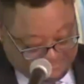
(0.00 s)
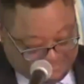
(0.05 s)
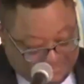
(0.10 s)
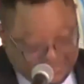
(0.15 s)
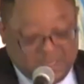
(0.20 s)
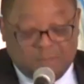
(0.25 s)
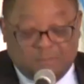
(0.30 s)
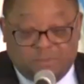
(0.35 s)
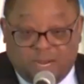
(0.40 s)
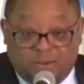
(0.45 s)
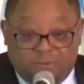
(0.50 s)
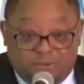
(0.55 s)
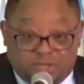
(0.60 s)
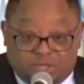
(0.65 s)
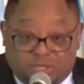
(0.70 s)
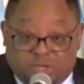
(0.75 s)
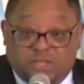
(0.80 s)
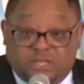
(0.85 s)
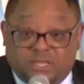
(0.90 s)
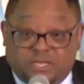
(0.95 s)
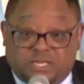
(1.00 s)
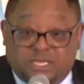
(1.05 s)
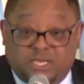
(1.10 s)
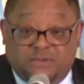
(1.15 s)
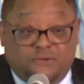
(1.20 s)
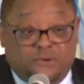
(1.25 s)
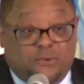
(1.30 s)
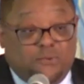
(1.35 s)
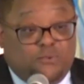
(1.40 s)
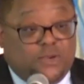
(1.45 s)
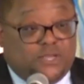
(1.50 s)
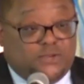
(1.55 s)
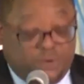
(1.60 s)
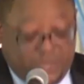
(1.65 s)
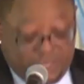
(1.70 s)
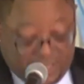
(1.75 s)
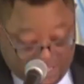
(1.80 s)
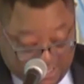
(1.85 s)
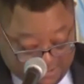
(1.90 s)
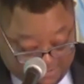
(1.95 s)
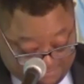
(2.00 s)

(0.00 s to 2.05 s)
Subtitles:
But it was good to see from which we come.